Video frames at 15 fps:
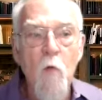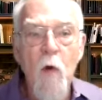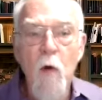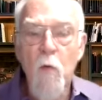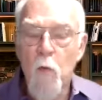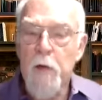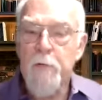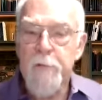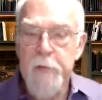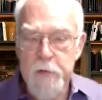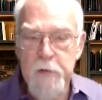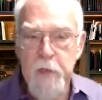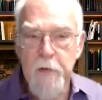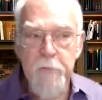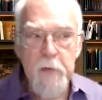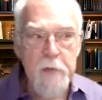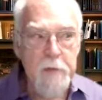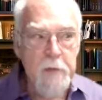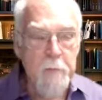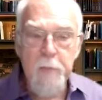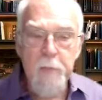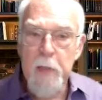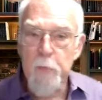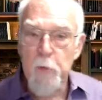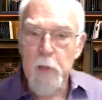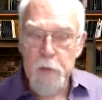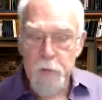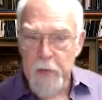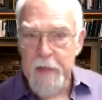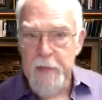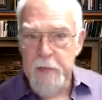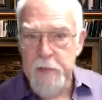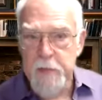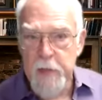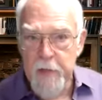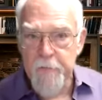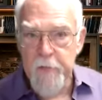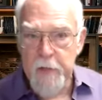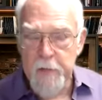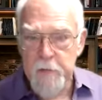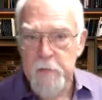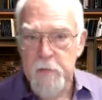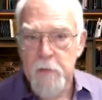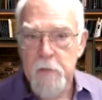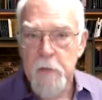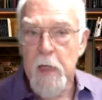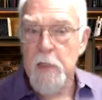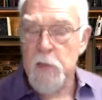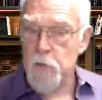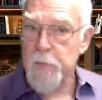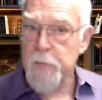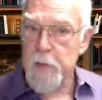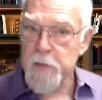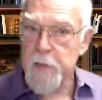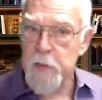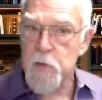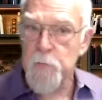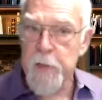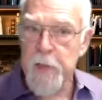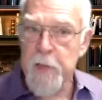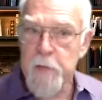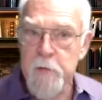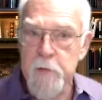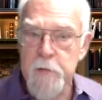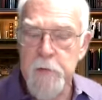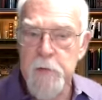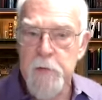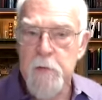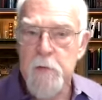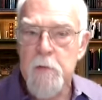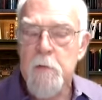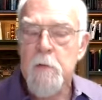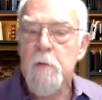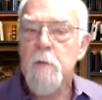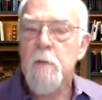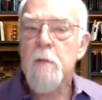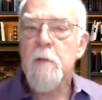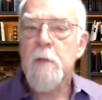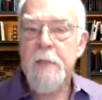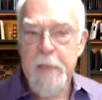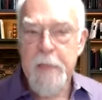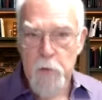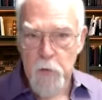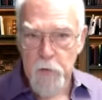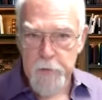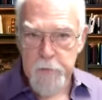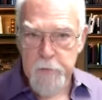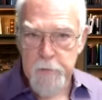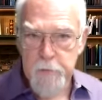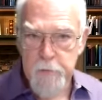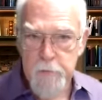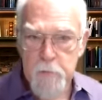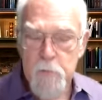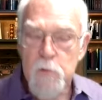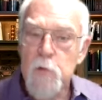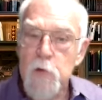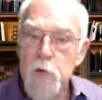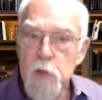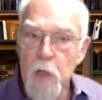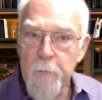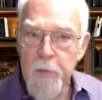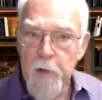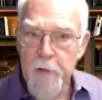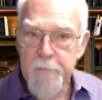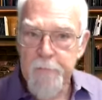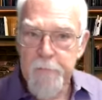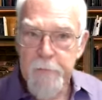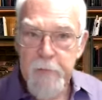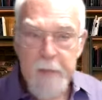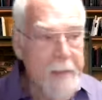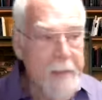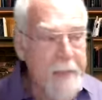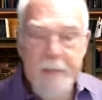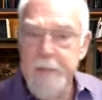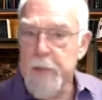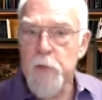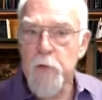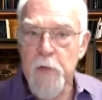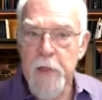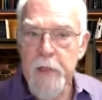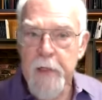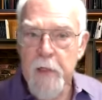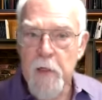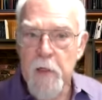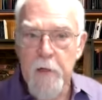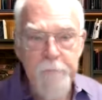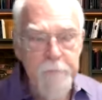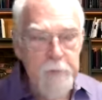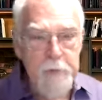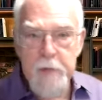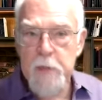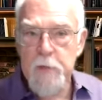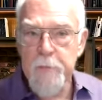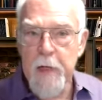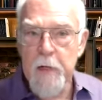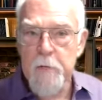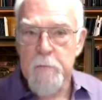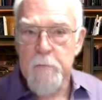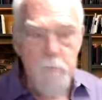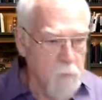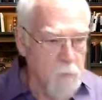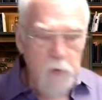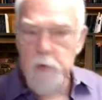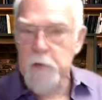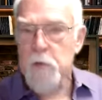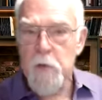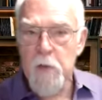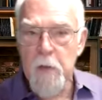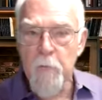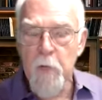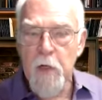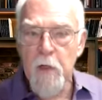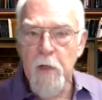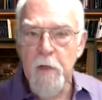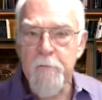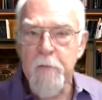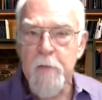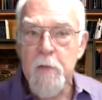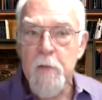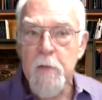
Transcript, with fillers: what we've discovered is that people that try to save it, especially as beginners, get hurt. Jump off. Easy, you know how to get off. Dismount. Come right off